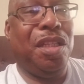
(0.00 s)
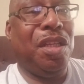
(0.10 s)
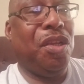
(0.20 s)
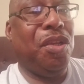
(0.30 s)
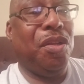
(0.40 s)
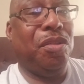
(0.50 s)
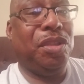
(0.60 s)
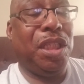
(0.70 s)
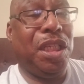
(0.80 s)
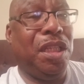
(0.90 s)
you know what I'm
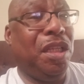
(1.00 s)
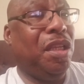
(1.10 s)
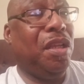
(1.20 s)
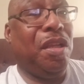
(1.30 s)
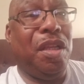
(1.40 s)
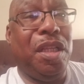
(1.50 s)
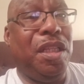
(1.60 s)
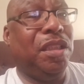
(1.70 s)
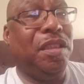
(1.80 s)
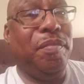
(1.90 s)
saying? It
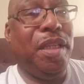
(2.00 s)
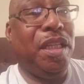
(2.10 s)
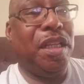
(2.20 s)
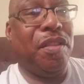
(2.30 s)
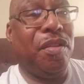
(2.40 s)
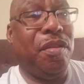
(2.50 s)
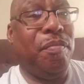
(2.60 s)
doesn't mean nothing